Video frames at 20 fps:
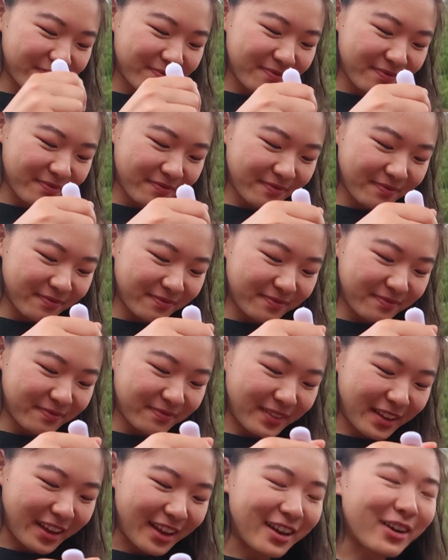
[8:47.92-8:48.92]
Mm.
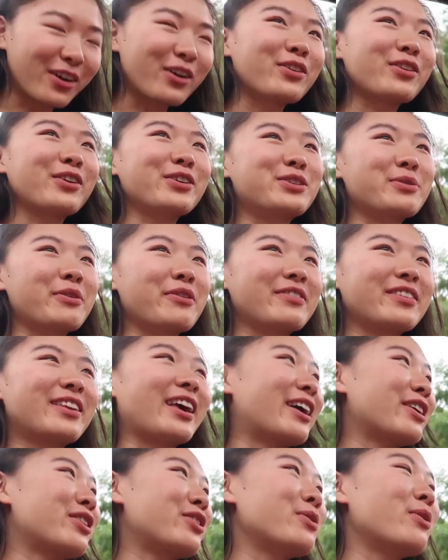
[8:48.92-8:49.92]
Although,
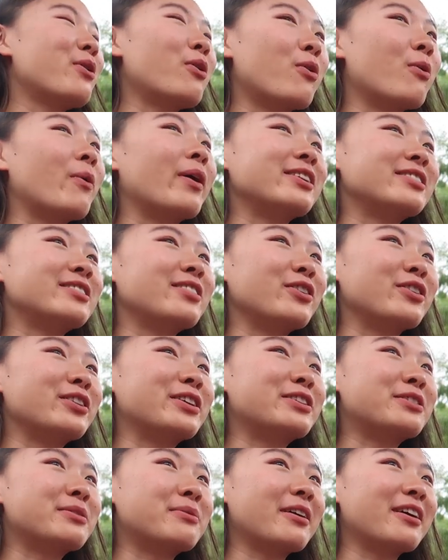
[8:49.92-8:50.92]
you are always
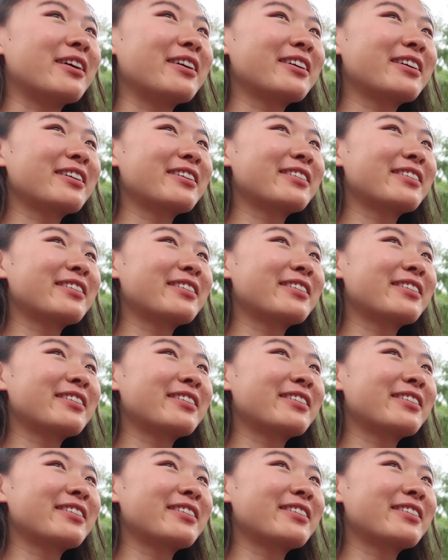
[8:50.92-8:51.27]
early to work.